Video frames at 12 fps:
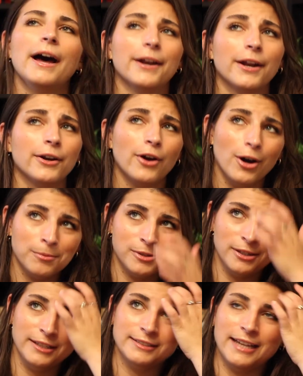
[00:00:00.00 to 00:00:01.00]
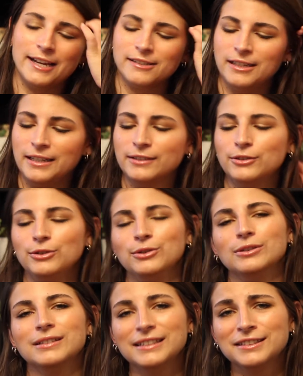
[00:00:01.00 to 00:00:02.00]
Another option is actually to
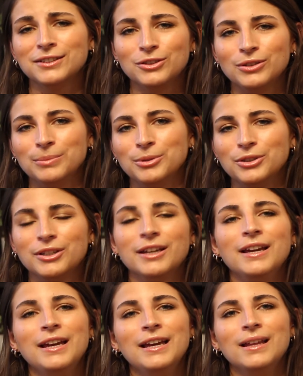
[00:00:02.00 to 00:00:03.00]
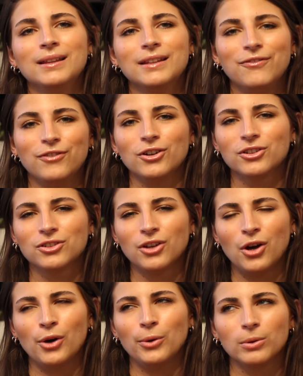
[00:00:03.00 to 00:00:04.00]
listen to the book The
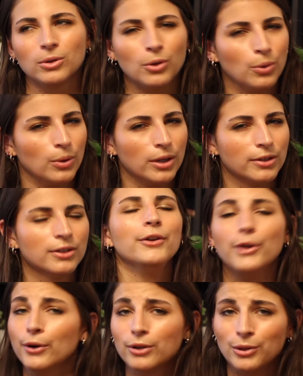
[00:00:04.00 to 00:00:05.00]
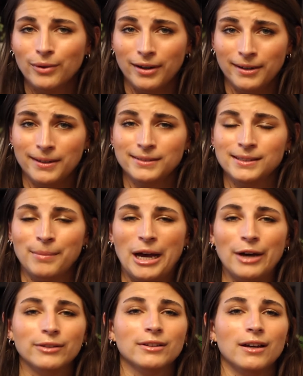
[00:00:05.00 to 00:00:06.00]
Foxhole Court. No clue what it is
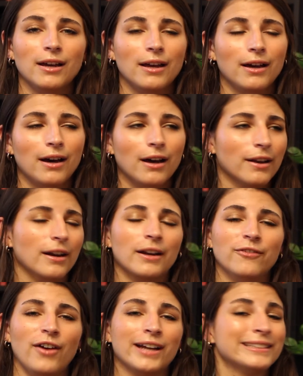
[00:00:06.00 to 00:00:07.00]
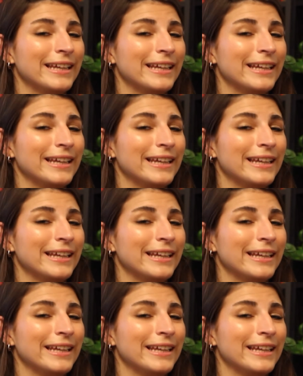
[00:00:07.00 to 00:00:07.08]
about, other than the fact